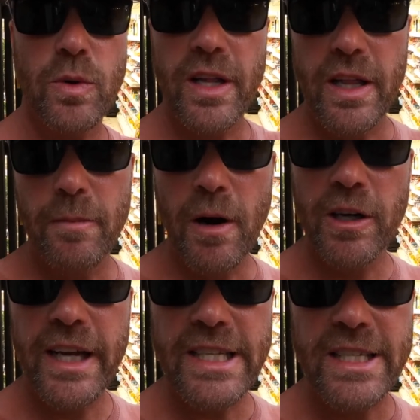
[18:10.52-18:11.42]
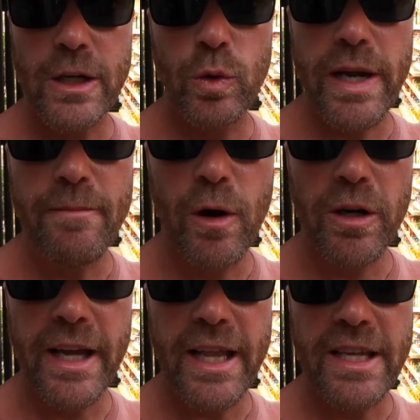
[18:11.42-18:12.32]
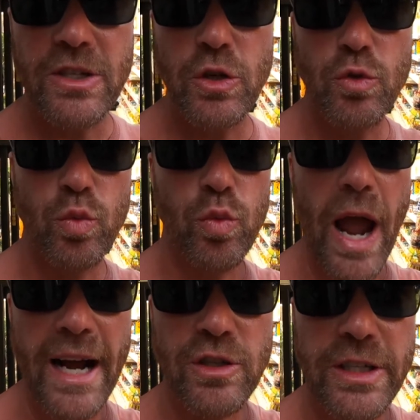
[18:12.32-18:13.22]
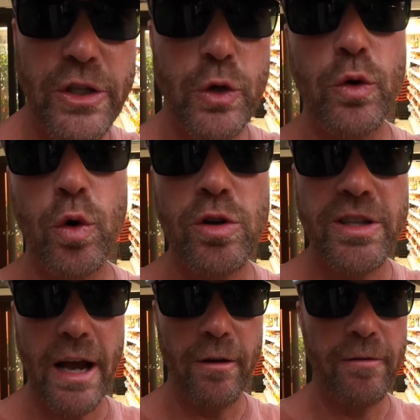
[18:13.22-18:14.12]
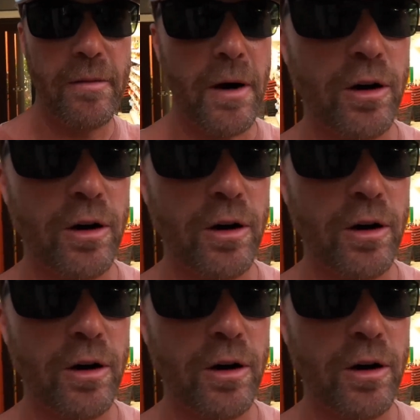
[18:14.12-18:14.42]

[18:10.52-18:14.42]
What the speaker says: one of the markets, the Gree Market. This is actually 2 doors down from our